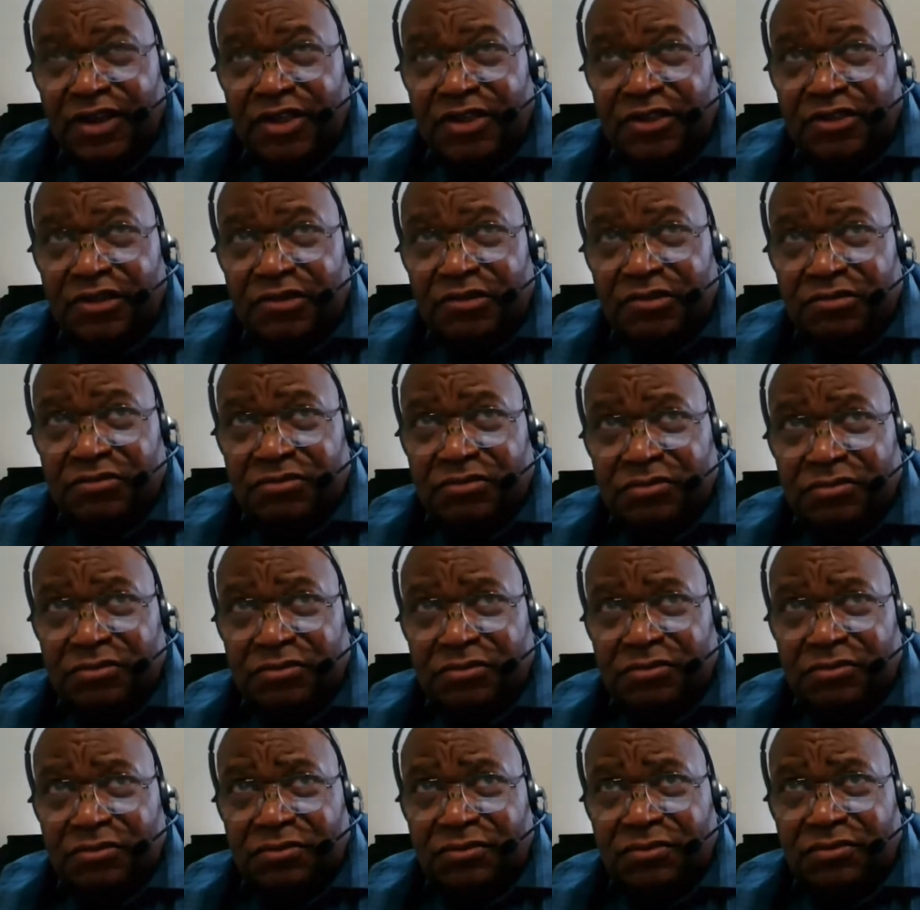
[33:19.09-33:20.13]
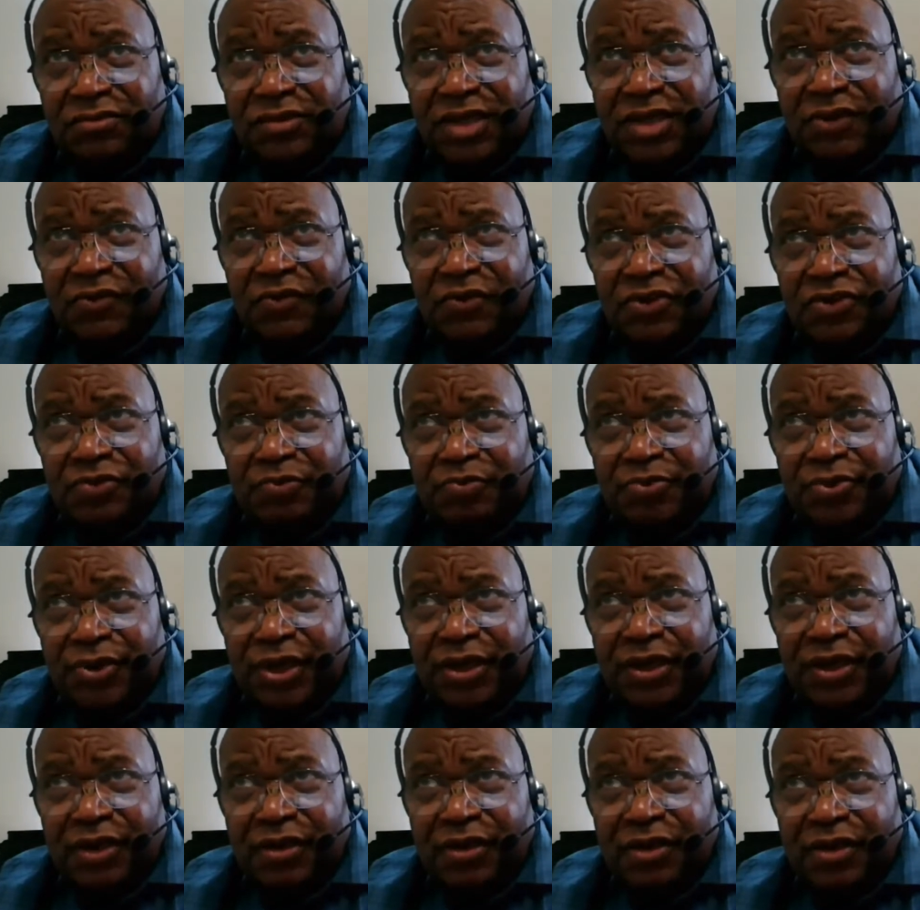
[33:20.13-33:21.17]
So I was
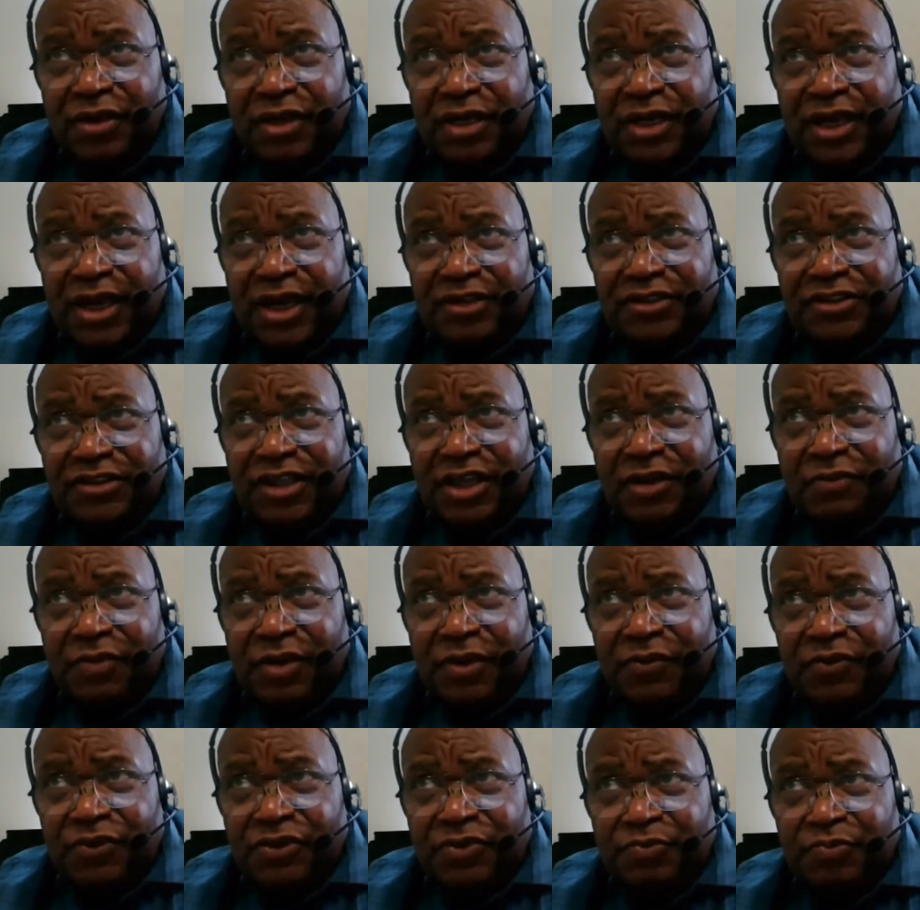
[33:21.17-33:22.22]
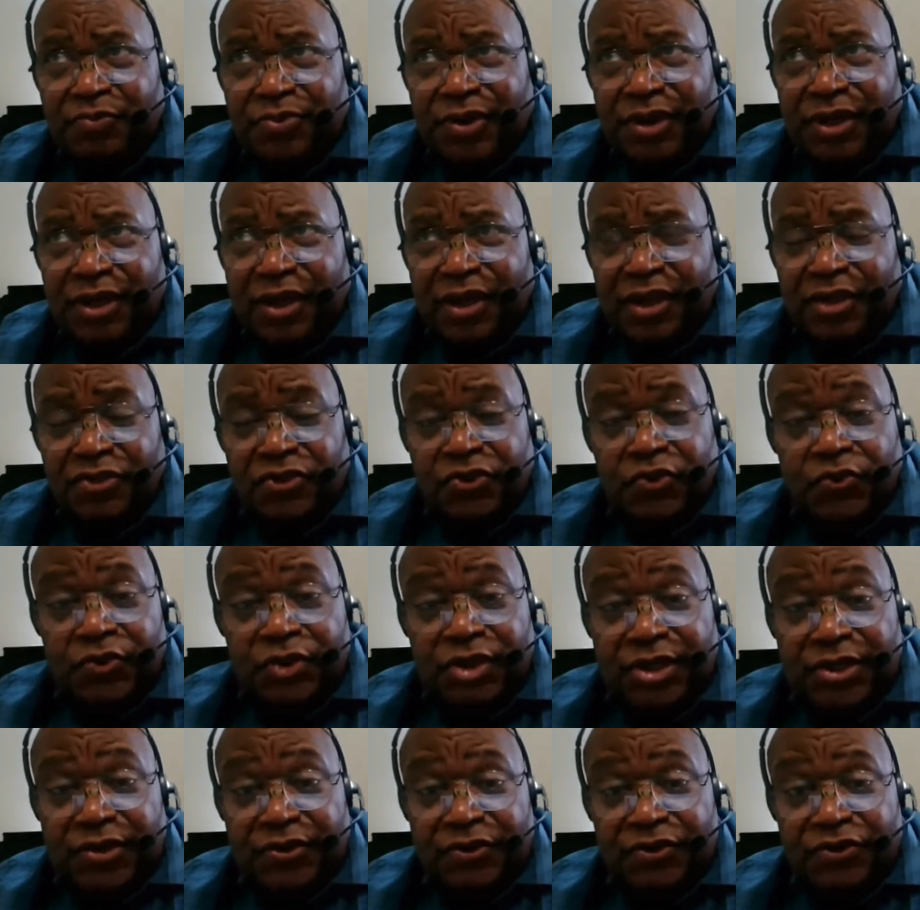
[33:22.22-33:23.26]
print. The last time I was print 2
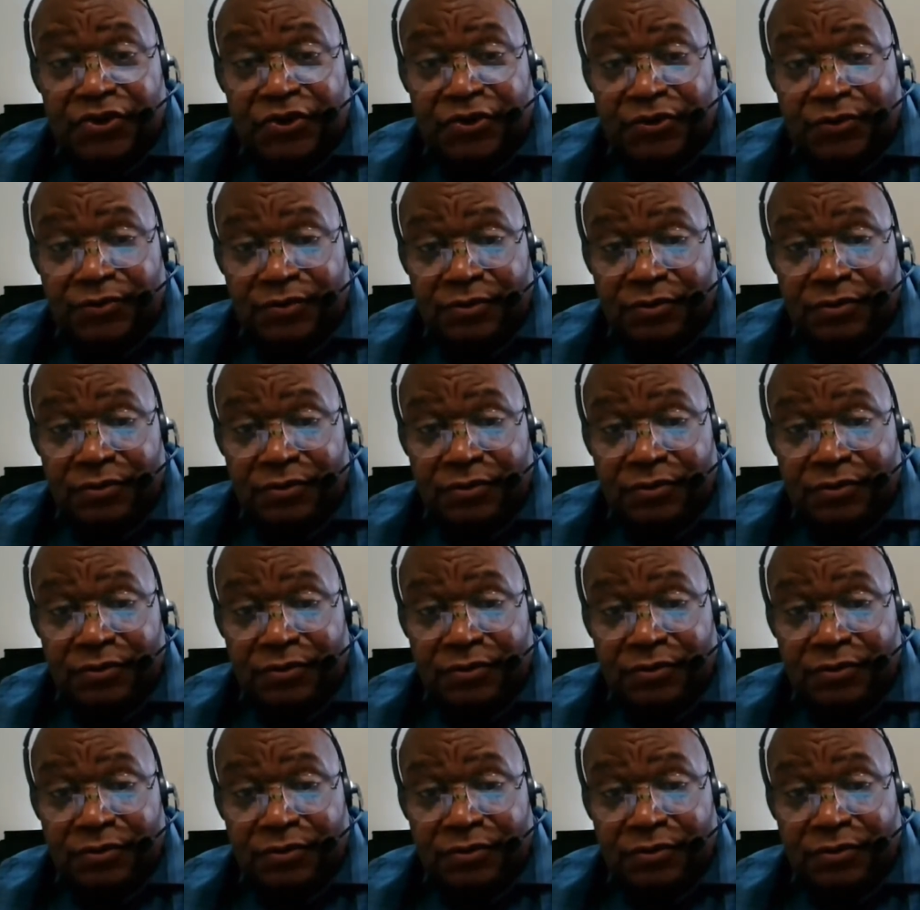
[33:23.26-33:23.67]
years.